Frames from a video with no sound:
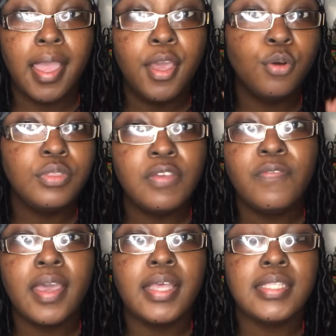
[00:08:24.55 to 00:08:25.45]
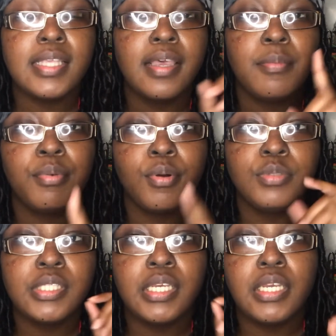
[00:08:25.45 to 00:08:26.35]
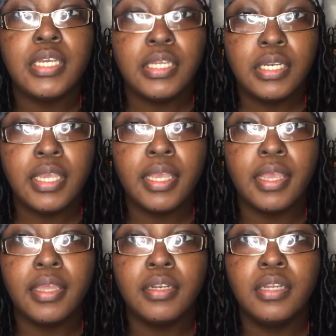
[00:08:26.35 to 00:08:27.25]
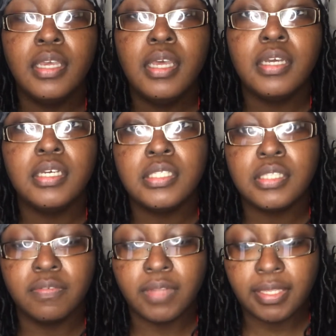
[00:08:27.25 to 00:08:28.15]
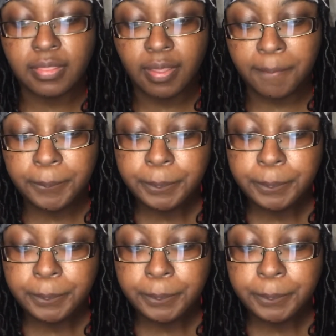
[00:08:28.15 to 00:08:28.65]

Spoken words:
healthy fats, protein, and good stuff like that.